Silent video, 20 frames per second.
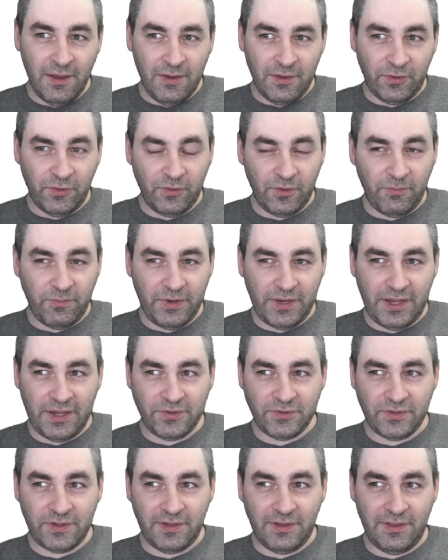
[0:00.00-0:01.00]
You could
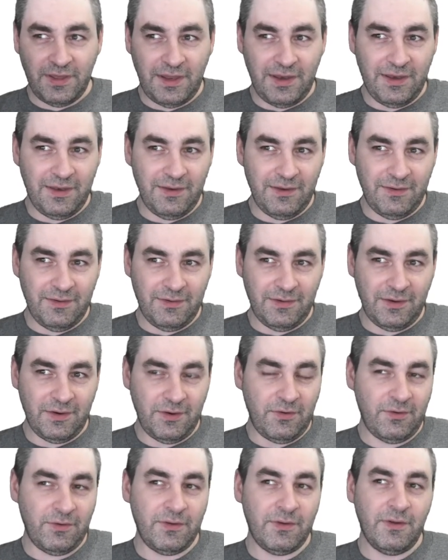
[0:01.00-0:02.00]
potentially then,
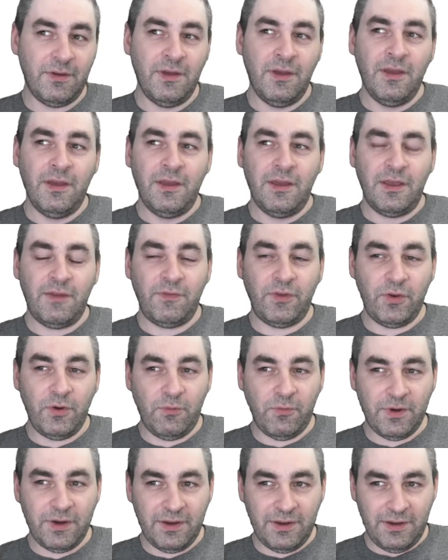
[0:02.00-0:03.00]
if you don't
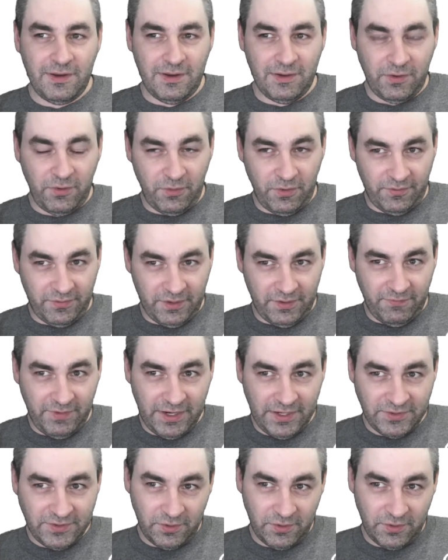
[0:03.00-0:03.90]
want to encode on the device,